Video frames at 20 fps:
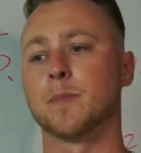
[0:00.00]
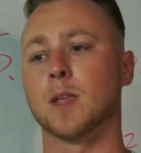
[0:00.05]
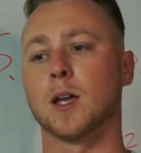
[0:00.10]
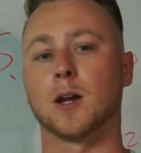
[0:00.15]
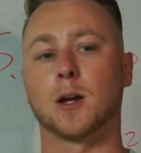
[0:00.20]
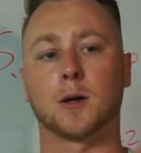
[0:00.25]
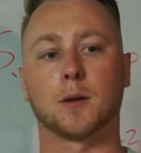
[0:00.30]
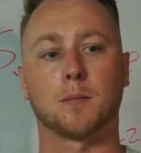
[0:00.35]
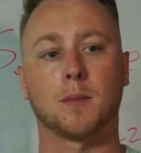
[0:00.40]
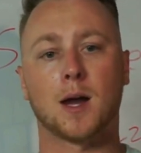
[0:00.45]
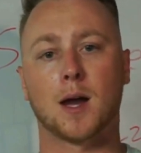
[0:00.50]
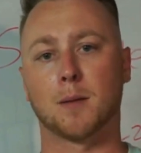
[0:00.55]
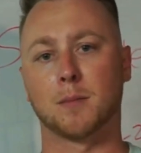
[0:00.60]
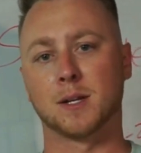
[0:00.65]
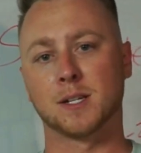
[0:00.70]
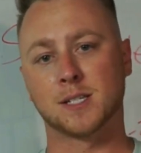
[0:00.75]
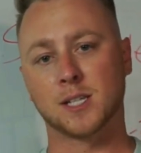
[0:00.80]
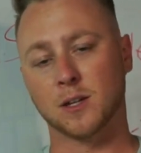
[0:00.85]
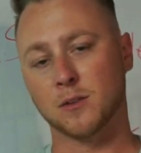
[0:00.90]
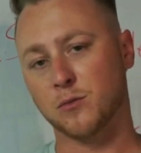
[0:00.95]
I'm
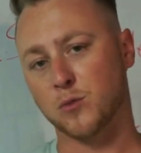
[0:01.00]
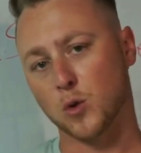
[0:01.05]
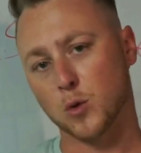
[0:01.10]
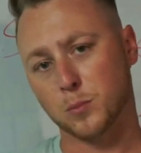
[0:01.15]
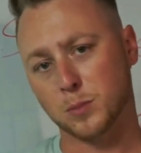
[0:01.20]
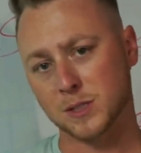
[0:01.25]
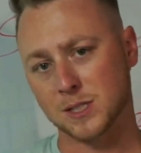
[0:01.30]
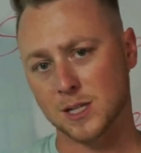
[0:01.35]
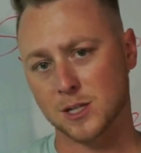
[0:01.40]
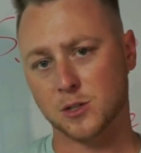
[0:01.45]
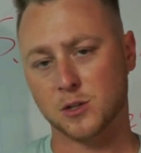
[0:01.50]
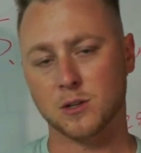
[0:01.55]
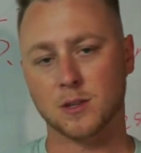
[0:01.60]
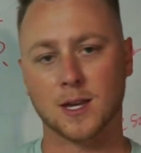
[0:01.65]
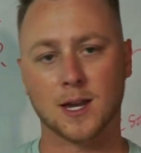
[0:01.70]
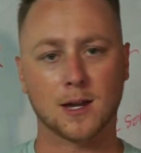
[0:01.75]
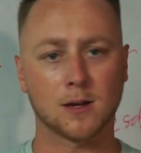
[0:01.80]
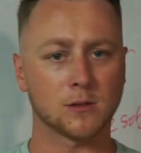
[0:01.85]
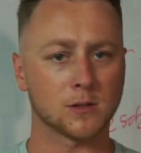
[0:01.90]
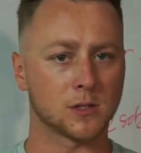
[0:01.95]
gonna take full possession of
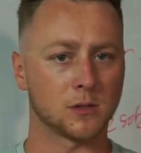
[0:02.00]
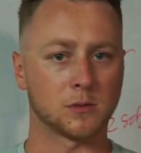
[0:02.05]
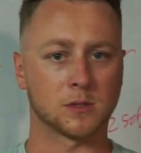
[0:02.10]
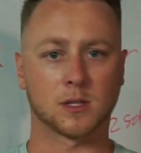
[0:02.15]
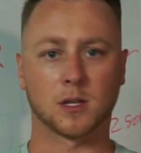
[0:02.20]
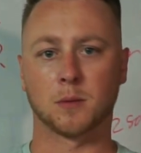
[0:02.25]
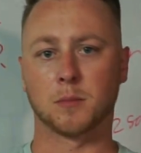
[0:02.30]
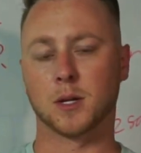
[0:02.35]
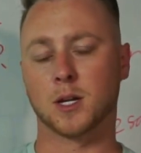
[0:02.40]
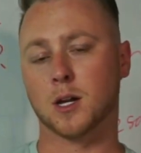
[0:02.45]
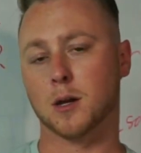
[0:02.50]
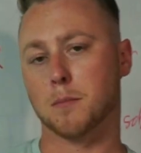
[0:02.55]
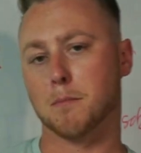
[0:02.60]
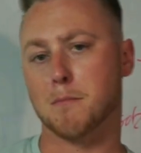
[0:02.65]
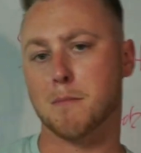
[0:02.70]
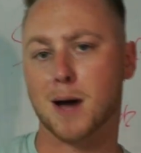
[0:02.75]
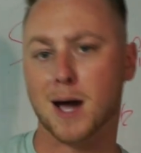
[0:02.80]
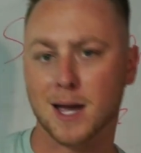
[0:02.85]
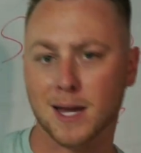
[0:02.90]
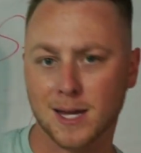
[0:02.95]
the house, so it's gonna
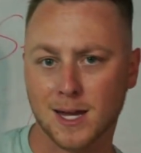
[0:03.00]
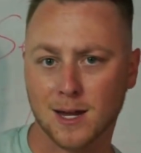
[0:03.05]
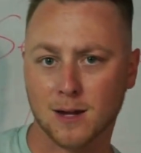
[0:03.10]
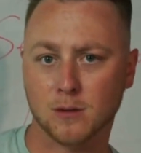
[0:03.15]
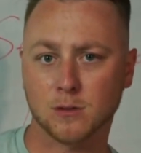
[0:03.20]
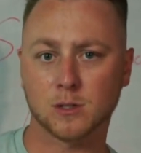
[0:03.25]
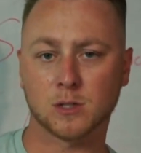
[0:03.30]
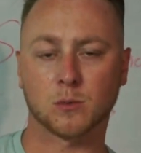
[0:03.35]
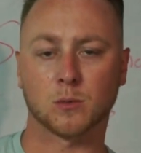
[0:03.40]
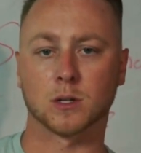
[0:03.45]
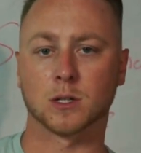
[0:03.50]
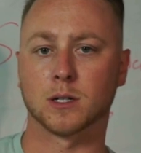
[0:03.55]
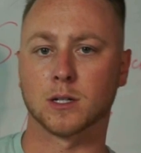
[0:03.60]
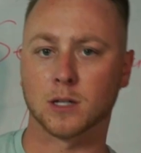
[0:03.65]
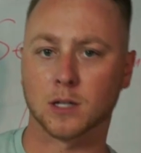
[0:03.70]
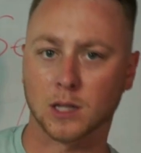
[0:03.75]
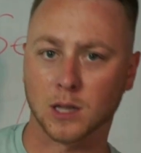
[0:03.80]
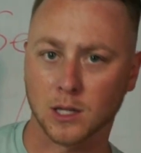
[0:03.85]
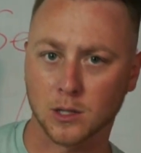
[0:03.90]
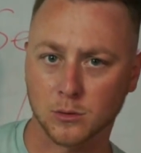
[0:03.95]
become my house. We're
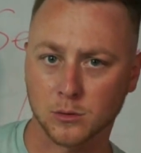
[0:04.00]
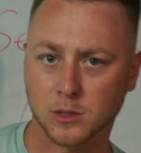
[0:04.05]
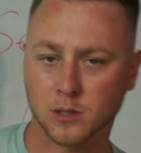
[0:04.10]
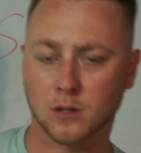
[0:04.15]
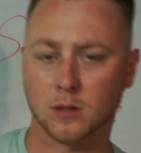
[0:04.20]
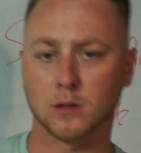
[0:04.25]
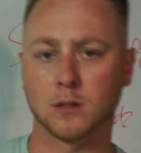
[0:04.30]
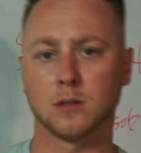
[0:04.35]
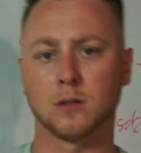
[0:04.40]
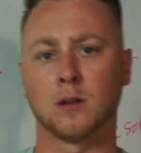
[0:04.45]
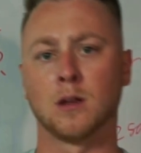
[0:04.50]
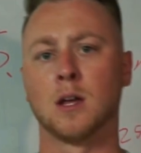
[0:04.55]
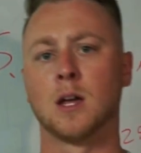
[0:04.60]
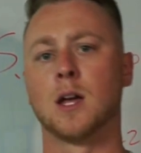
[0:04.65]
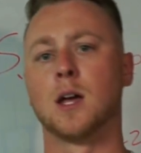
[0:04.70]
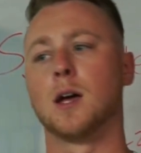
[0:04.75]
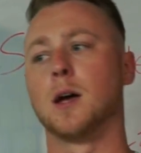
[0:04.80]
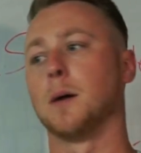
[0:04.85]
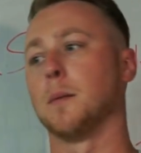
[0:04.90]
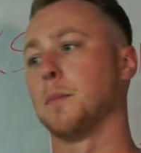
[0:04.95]
gonna close on it.
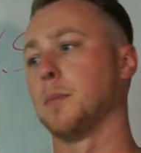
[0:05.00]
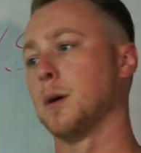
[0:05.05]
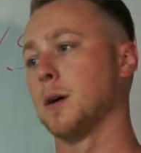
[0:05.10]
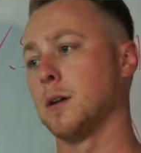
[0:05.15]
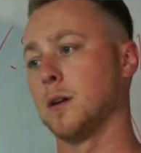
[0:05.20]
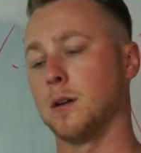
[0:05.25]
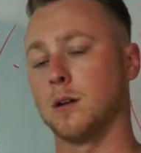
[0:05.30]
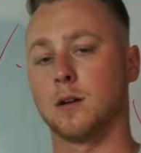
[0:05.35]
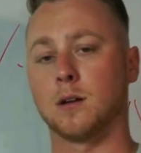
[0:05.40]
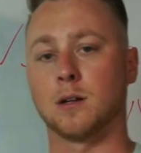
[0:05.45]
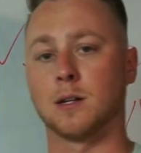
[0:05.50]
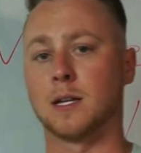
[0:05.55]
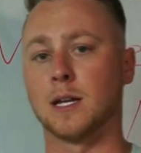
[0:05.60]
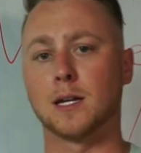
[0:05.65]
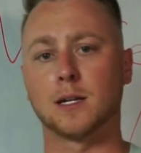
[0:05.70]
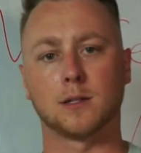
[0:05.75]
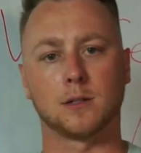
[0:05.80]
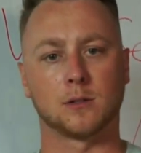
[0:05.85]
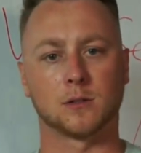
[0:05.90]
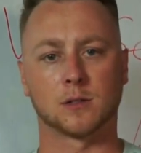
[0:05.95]
But
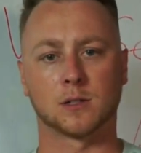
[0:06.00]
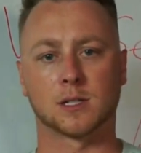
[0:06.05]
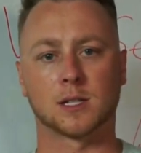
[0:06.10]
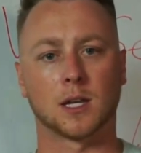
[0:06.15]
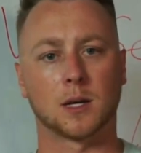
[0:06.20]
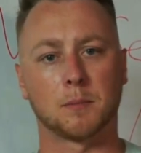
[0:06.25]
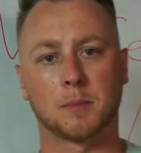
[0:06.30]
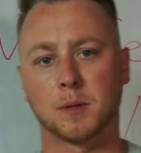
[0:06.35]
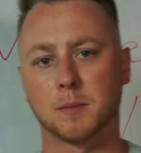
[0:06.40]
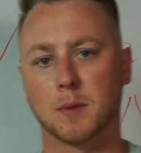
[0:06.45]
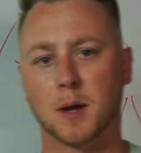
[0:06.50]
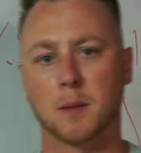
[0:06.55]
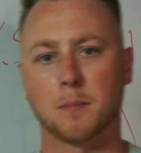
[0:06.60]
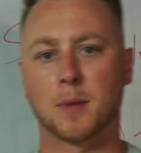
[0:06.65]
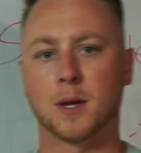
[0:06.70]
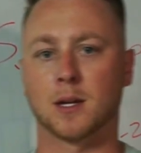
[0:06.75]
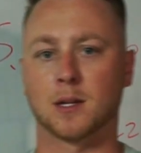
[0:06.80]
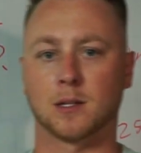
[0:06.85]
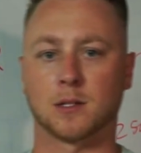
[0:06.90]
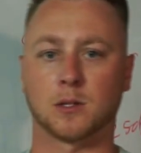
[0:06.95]
again, you're just gonna be my
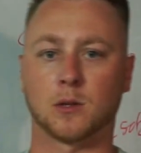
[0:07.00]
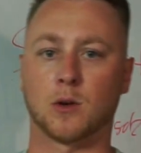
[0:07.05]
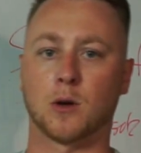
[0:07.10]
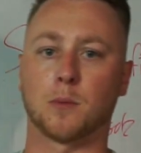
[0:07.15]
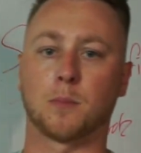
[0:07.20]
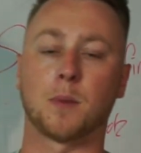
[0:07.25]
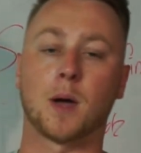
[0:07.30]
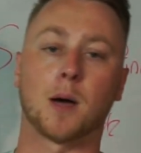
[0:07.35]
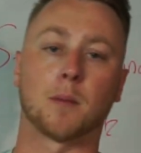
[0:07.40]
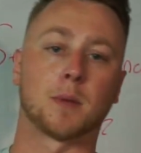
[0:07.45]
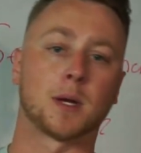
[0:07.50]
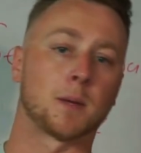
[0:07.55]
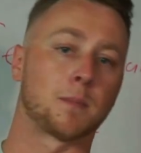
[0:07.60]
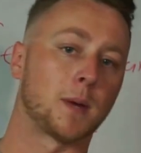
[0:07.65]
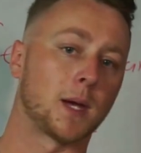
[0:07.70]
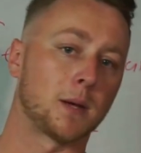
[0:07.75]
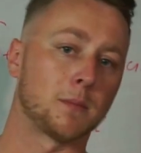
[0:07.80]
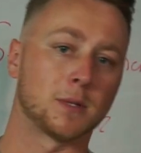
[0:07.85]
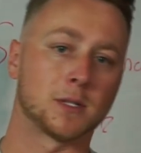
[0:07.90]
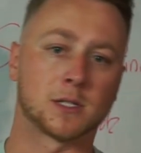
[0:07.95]
bank. So I'll make
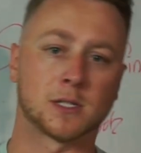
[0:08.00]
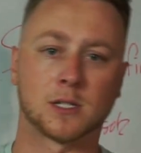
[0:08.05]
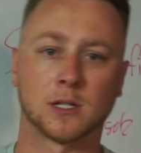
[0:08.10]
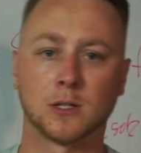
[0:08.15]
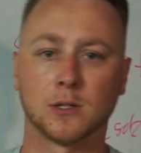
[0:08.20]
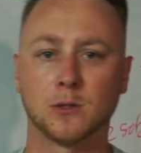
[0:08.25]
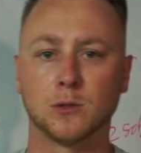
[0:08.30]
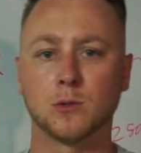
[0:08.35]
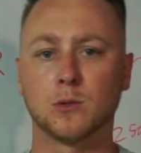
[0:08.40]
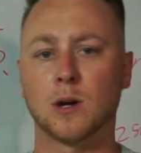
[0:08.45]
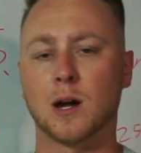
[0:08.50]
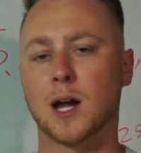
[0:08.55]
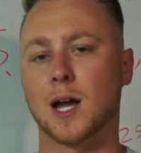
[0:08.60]
payments to you.